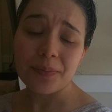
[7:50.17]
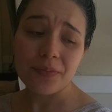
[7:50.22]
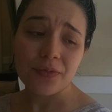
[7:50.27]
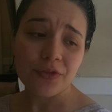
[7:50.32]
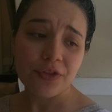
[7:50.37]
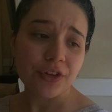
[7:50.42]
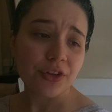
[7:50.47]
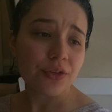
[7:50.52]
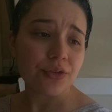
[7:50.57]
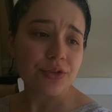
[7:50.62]

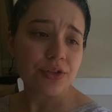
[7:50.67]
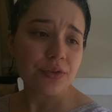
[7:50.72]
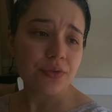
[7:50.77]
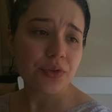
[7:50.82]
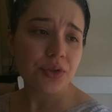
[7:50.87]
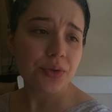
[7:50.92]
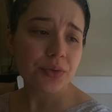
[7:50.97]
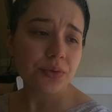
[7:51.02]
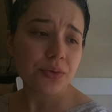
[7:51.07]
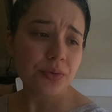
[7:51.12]
for those of
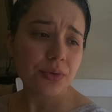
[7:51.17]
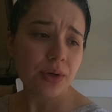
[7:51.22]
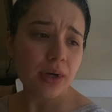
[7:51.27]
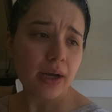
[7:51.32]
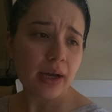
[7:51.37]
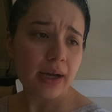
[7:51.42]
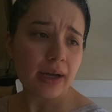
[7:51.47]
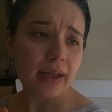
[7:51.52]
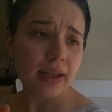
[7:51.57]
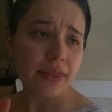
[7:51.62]
you
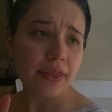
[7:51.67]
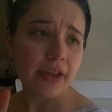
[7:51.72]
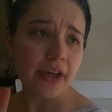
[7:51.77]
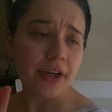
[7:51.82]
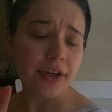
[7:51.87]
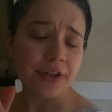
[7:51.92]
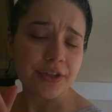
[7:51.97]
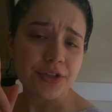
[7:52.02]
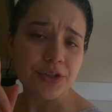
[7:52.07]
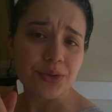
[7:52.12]

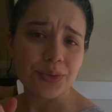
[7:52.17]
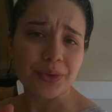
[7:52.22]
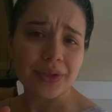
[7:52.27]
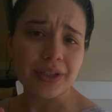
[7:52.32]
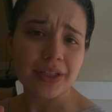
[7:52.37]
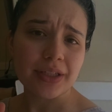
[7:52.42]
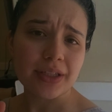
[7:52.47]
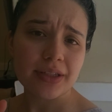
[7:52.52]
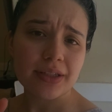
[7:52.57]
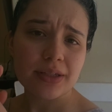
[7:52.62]
that are doing
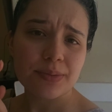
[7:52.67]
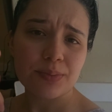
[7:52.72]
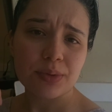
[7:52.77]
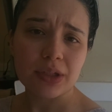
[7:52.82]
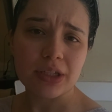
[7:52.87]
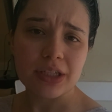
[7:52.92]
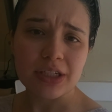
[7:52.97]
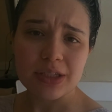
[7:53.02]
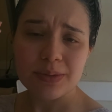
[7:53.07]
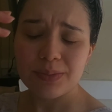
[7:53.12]
this,
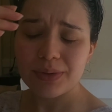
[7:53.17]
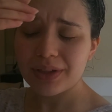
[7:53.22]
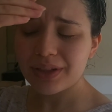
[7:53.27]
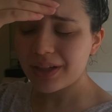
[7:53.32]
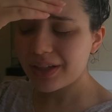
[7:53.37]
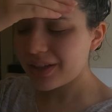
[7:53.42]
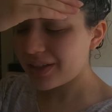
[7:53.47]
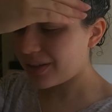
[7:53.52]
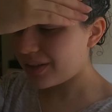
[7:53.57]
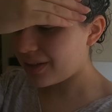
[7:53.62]
please put
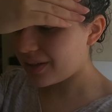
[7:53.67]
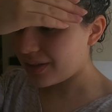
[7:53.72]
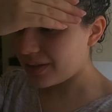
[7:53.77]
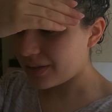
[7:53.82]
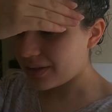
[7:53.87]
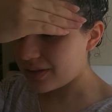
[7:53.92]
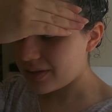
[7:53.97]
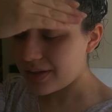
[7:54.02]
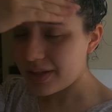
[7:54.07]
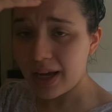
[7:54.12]
like
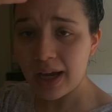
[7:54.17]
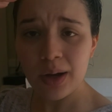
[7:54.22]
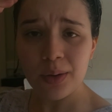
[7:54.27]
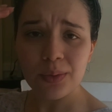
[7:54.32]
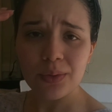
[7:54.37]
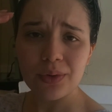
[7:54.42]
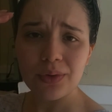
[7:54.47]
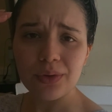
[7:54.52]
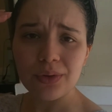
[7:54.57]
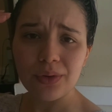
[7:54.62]
a
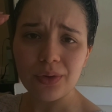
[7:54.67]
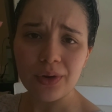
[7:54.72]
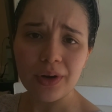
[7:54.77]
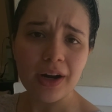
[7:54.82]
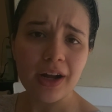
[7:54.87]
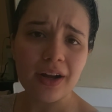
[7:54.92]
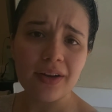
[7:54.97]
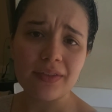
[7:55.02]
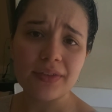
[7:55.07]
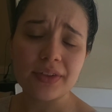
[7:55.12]
towel or
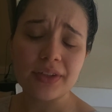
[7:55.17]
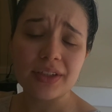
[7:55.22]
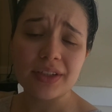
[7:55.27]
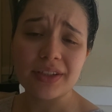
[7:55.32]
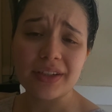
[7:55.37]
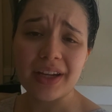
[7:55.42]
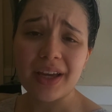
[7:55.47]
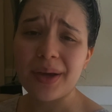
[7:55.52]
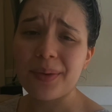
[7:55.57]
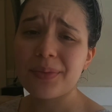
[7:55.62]
have a
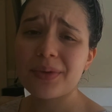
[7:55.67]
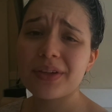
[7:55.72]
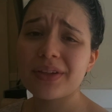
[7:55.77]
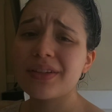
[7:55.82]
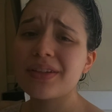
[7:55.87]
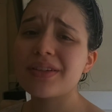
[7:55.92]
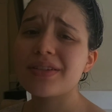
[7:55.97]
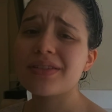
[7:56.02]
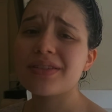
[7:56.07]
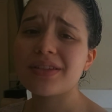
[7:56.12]
napkin,
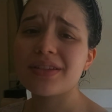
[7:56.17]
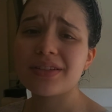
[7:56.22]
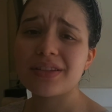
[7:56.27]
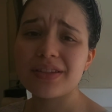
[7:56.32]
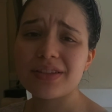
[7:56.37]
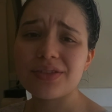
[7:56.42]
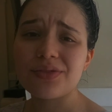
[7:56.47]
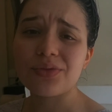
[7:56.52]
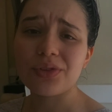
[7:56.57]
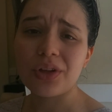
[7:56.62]
because
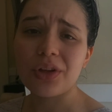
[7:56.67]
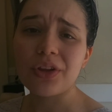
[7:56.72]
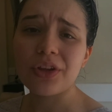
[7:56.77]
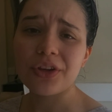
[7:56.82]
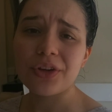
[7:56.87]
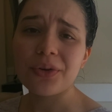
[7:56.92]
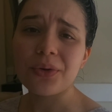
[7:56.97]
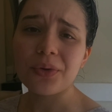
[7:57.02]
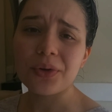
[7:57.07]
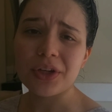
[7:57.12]
it's really
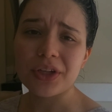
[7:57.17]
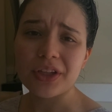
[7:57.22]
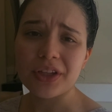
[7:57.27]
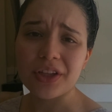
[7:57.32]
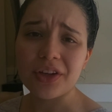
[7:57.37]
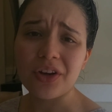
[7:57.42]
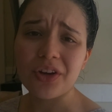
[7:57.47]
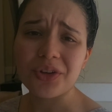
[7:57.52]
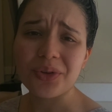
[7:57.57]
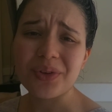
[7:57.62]
annoying.
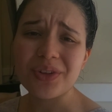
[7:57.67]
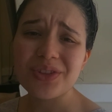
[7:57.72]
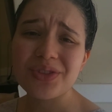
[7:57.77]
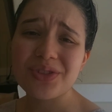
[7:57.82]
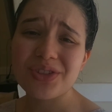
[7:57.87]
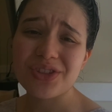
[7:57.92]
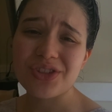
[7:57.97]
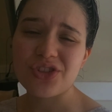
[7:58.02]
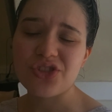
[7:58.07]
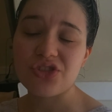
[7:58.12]
Like all you want to do
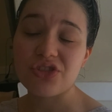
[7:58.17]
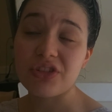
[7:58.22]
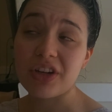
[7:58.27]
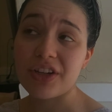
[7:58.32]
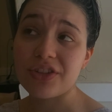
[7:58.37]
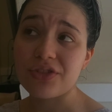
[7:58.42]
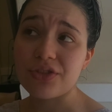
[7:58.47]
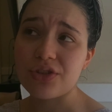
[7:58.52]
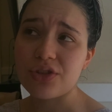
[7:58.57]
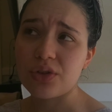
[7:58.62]
is just
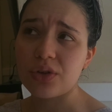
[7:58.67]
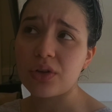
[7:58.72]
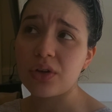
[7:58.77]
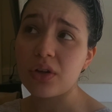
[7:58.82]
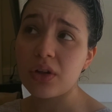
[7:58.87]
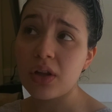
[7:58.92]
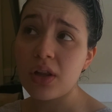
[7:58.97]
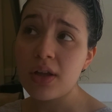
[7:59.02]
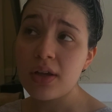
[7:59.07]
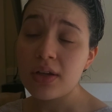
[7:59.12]
scratch your
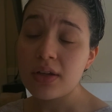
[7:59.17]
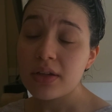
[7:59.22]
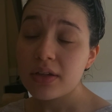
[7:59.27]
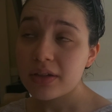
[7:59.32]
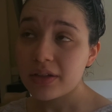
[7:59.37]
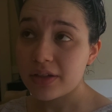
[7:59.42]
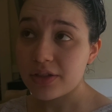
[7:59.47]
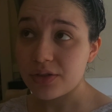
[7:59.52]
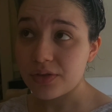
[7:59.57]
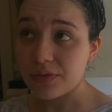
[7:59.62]
skull
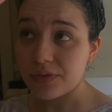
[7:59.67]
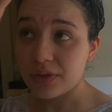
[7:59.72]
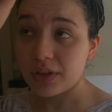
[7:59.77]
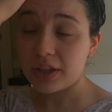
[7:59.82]
because you feel